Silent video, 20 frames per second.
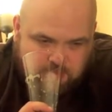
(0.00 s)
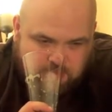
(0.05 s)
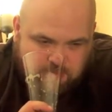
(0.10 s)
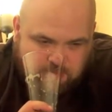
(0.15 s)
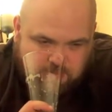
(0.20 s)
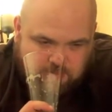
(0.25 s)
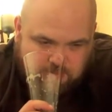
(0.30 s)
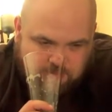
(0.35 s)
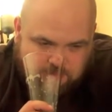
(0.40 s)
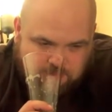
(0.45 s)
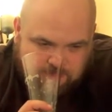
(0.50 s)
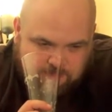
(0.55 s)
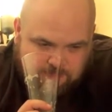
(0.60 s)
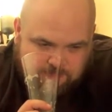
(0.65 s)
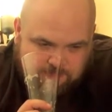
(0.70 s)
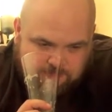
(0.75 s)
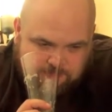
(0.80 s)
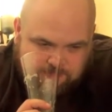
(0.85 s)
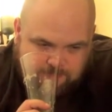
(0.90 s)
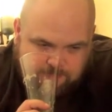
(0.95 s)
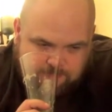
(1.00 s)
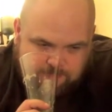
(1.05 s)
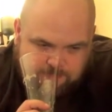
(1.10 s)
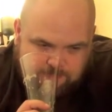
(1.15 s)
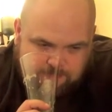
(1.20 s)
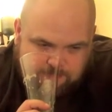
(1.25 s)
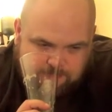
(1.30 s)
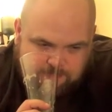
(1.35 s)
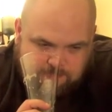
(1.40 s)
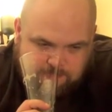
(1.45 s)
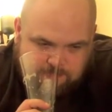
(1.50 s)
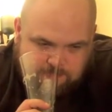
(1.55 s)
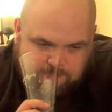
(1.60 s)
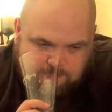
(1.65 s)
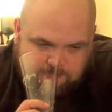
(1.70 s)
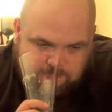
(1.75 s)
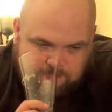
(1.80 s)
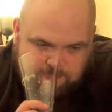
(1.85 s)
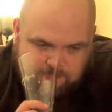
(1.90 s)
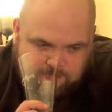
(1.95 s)

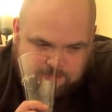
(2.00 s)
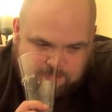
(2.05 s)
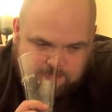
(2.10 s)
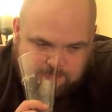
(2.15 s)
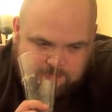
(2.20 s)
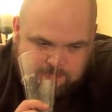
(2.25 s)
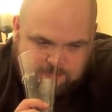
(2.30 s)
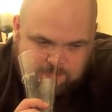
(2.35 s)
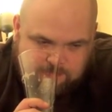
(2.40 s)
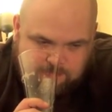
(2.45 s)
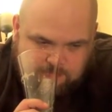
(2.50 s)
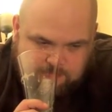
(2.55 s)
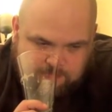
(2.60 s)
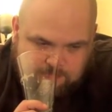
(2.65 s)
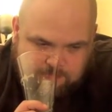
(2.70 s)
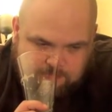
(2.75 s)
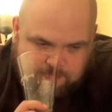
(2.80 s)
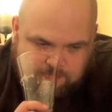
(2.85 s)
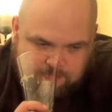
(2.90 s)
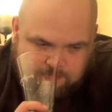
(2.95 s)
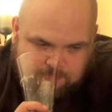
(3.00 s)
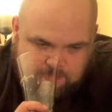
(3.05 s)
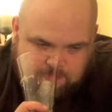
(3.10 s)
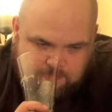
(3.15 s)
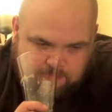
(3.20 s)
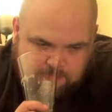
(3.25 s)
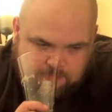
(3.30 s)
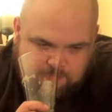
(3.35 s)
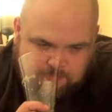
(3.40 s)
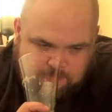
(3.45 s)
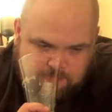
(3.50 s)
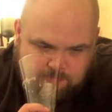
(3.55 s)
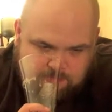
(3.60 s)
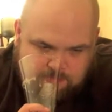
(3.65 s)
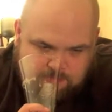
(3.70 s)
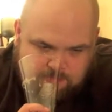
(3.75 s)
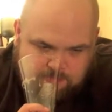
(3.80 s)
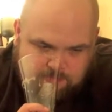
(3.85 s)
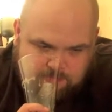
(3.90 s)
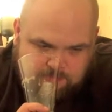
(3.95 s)

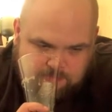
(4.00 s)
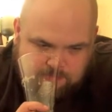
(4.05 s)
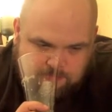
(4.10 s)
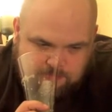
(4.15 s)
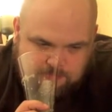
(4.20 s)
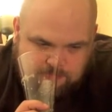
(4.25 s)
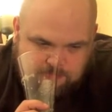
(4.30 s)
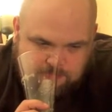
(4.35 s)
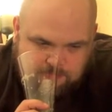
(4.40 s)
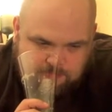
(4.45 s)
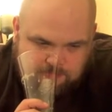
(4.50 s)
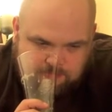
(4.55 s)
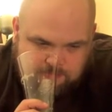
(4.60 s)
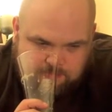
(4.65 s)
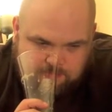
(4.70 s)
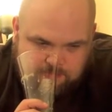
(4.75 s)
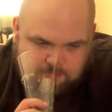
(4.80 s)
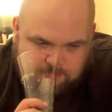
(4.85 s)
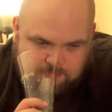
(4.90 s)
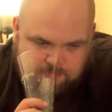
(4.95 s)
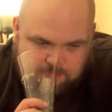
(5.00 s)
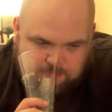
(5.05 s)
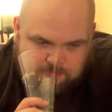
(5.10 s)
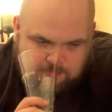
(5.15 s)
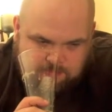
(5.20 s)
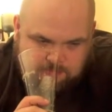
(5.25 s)
[no speech]